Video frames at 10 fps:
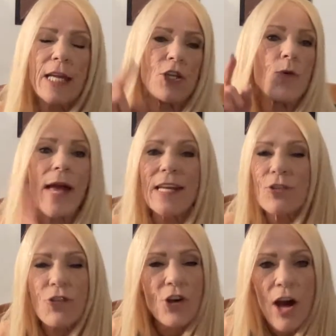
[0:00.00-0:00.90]
and you
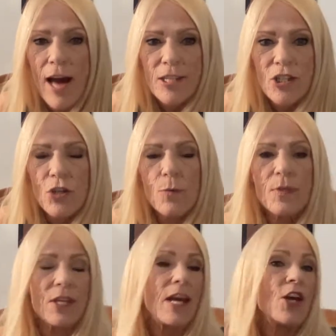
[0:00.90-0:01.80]
handle the
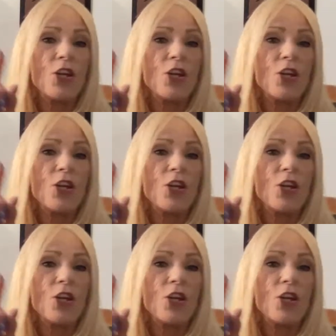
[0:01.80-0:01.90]
costumes.